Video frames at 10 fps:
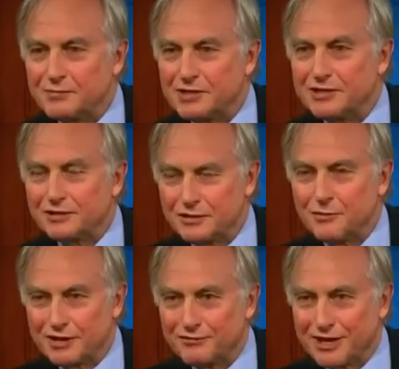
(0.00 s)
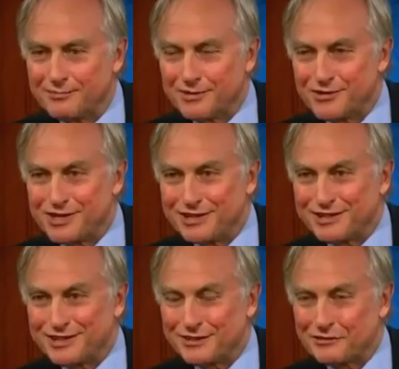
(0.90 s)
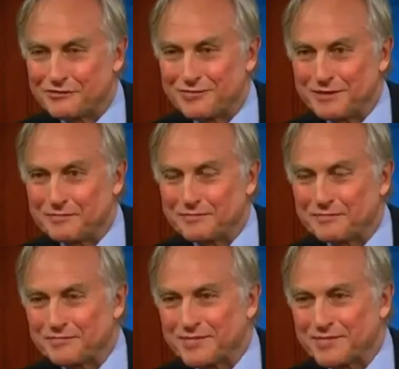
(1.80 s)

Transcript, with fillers: but it doesn't quite rhyme with gene. It's a sort of. Um, yeah.